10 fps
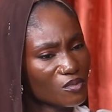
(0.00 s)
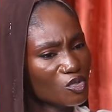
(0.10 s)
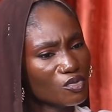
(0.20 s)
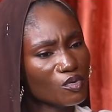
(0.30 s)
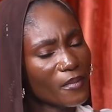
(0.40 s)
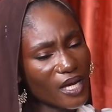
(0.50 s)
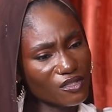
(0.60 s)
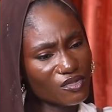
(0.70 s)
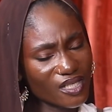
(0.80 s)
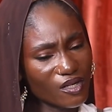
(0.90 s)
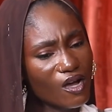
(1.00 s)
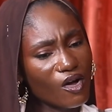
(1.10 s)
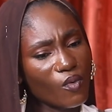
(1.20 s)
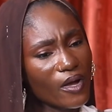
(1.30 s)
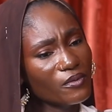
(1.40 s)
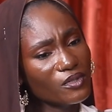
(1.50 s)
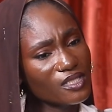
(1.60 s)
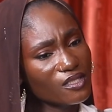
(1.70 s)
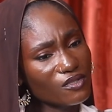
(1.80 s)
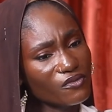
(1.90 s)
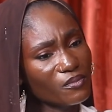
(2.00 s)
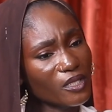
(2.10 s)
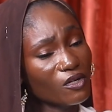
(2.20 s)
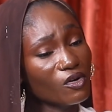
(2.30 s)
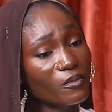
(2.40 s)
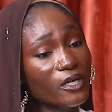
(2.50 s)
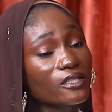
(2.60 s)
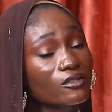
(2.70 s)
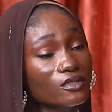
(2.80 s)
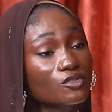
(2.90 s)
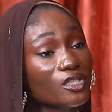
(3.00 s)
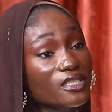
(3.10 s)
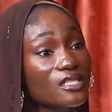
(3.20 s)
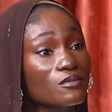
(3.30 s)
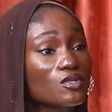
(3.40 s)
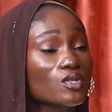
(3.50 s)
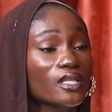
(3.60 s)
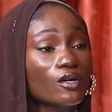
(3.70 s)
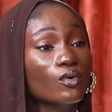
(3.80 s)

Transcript: She was so mad. She's like, why will you take stuff from my alcohol brand? I was trying to explain to her that,